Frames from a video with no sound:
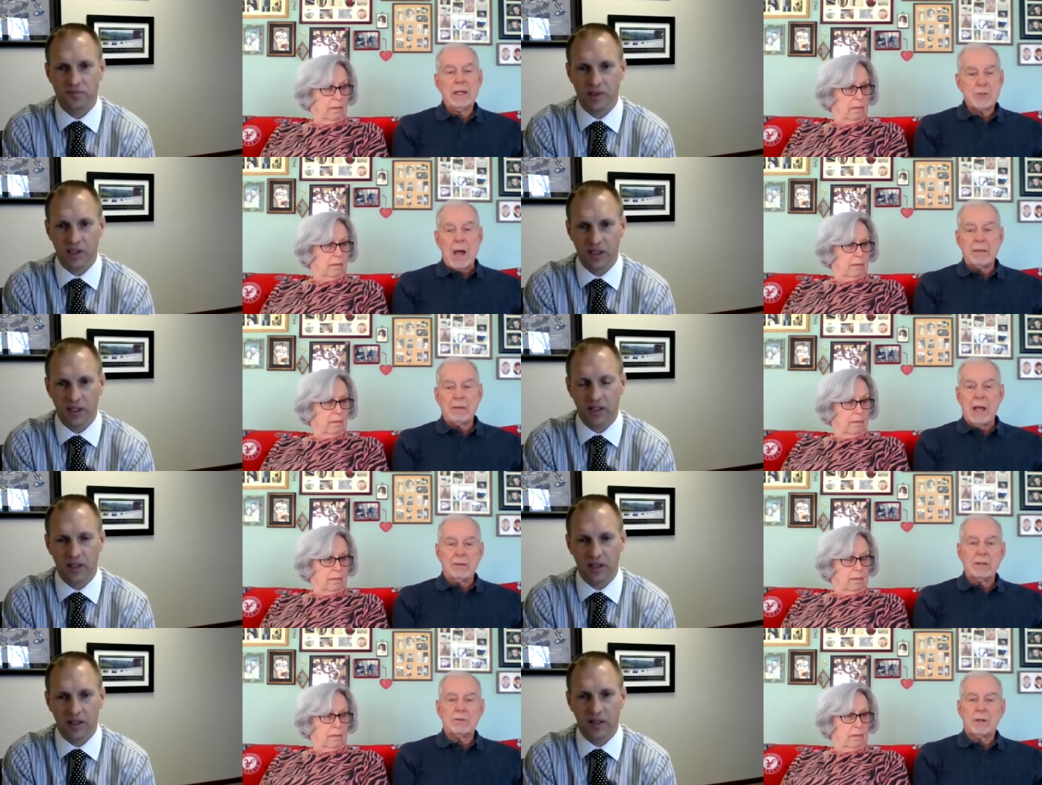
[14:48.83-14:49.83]
Speaker 1: So I, I
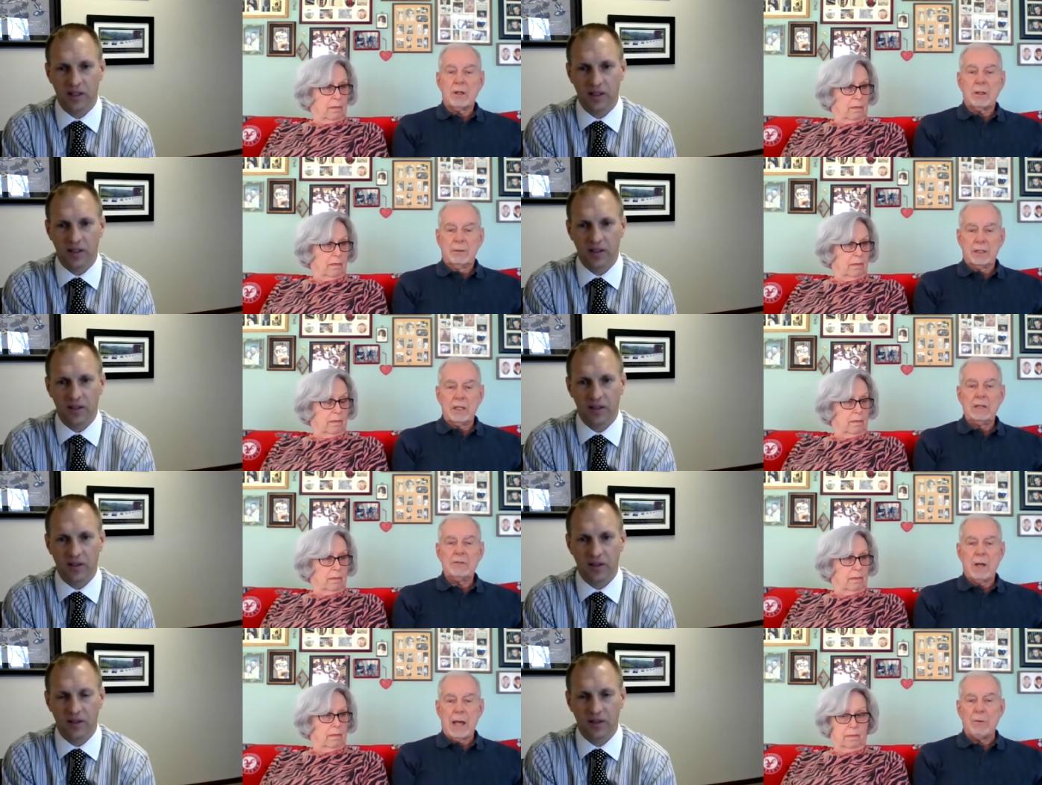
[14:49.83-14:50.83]
think the
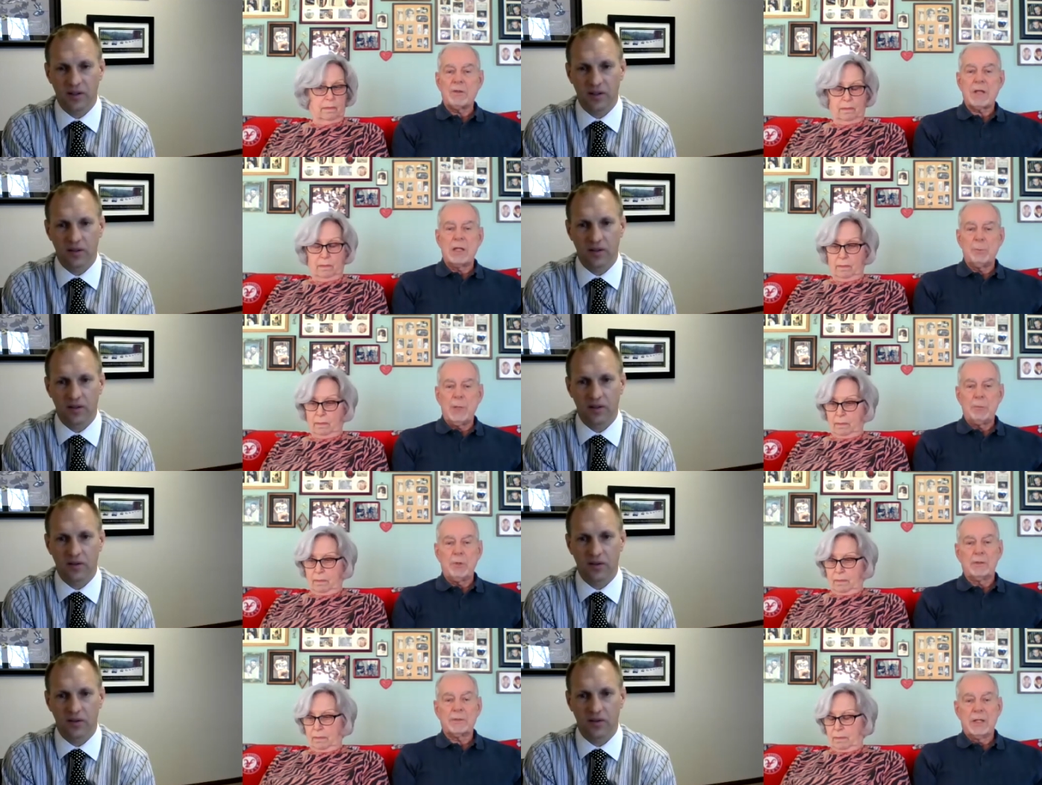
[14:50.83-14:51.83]
piece I would say to
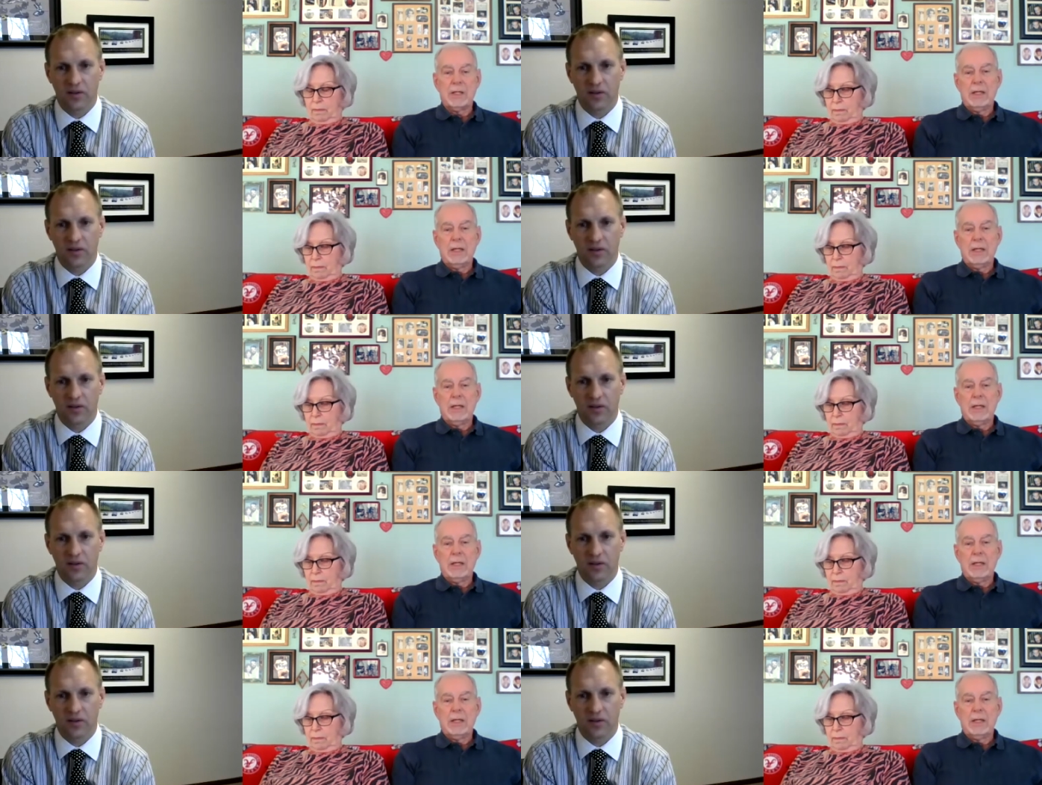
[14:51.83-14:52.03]
people is